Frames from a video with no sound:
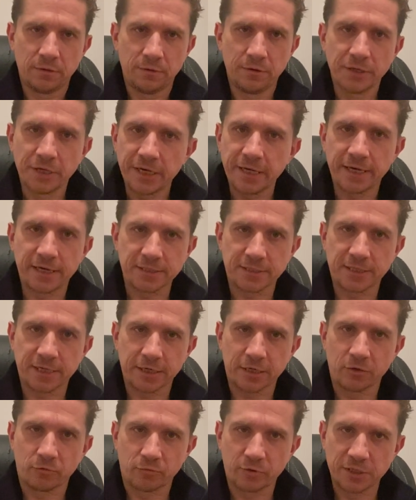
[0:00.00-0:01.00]
that he has
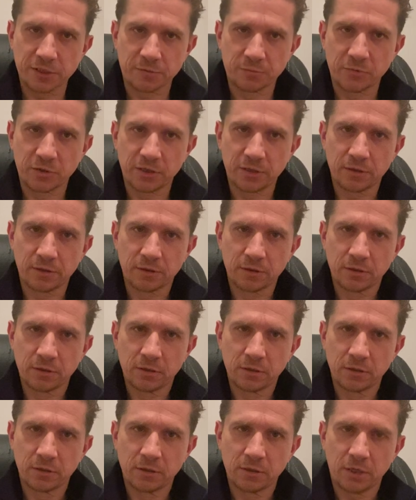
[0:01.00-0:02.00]
that charisma
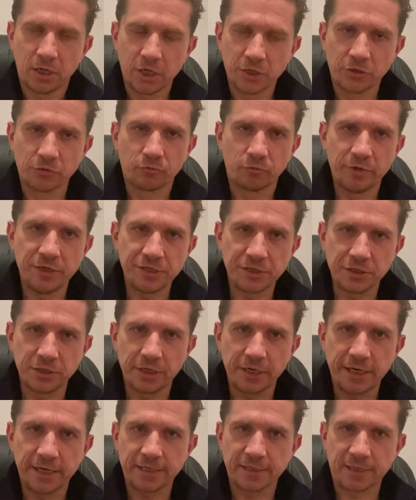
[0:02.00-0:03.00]
and the reason
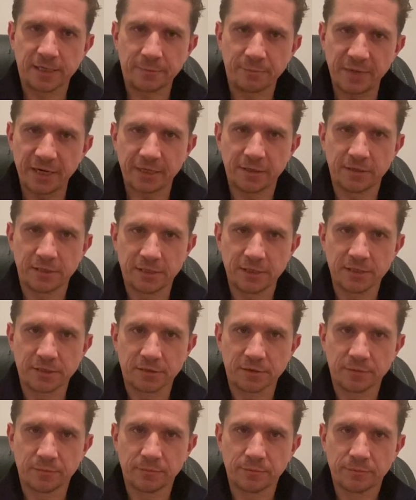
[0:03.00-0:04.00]
that he has that
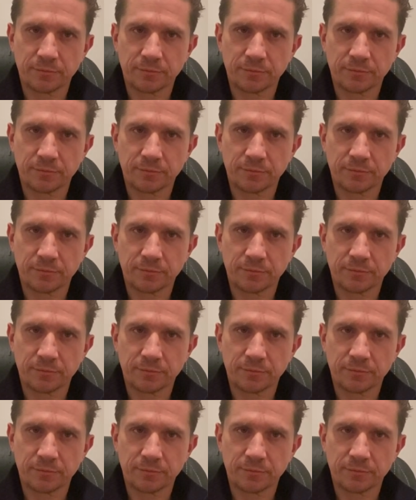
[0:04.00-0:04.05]
magnetism